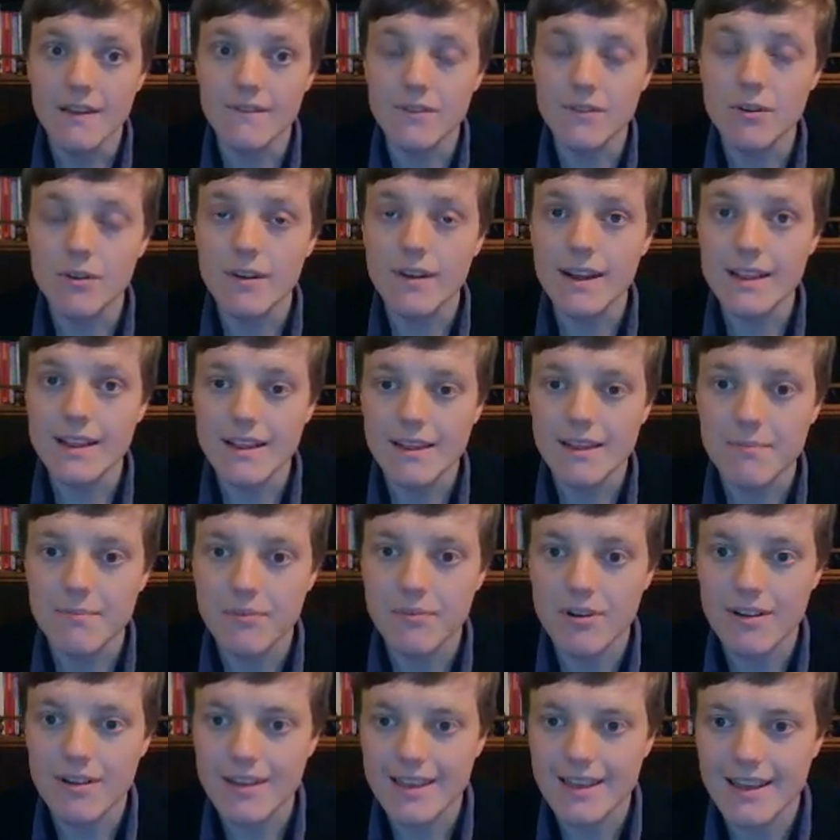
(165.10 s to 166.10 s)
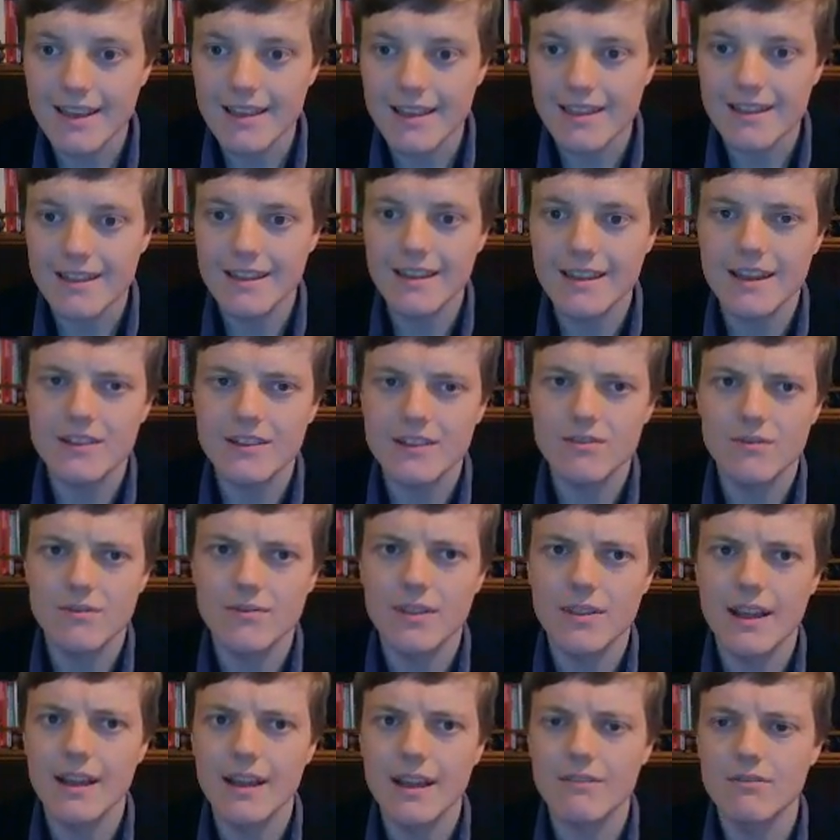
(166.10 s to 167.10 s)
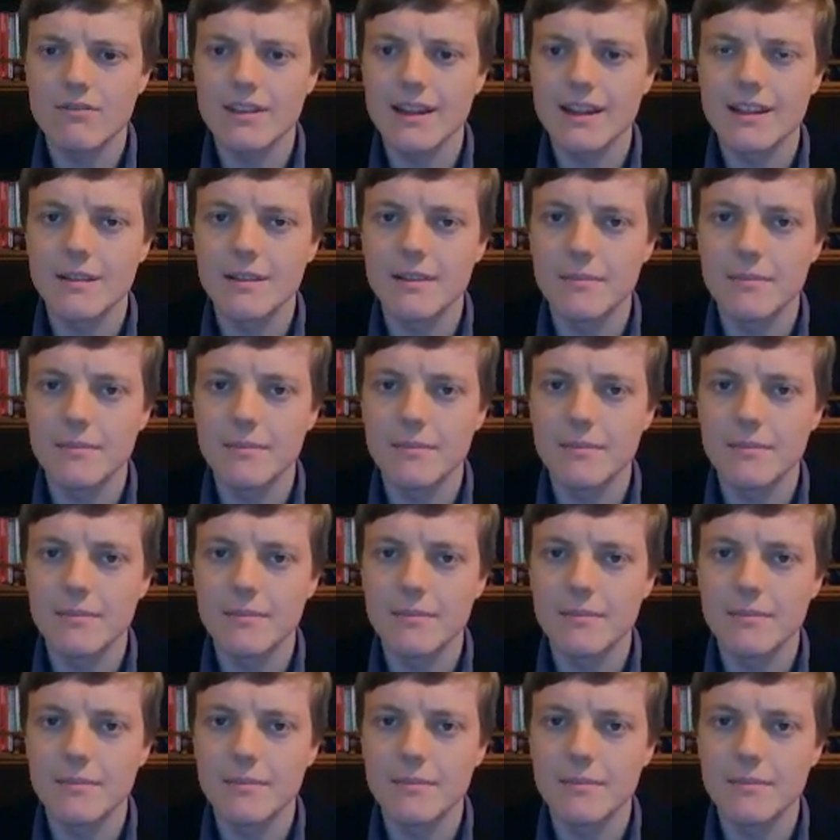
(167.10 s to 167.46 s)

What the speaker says: Throughout this process, the national flag will need